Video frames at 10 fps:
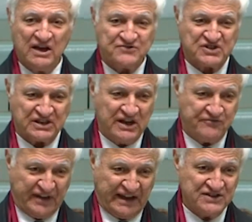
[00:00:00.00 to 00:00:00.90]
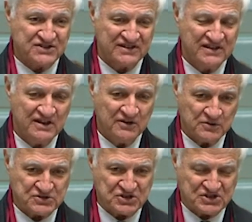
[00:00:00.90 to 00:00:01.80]
of significance
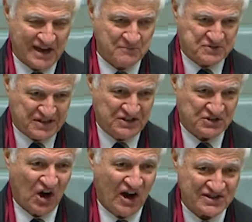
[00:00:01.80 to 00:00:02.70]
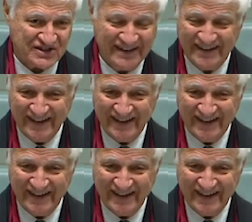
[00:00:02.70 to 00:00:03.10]
was to subsidise